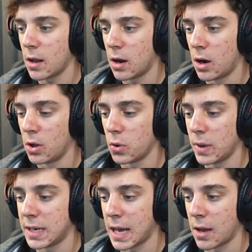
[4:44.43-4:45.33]
all the
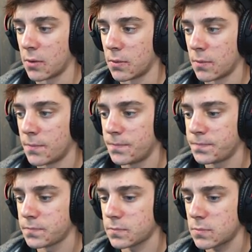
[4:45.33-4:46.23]
way down?
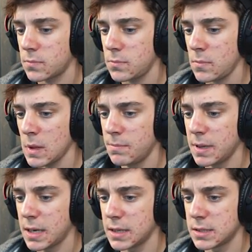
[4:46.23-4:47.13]

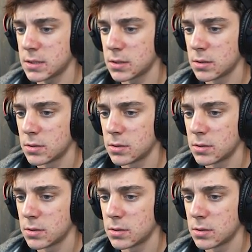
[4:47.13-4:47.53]
Because,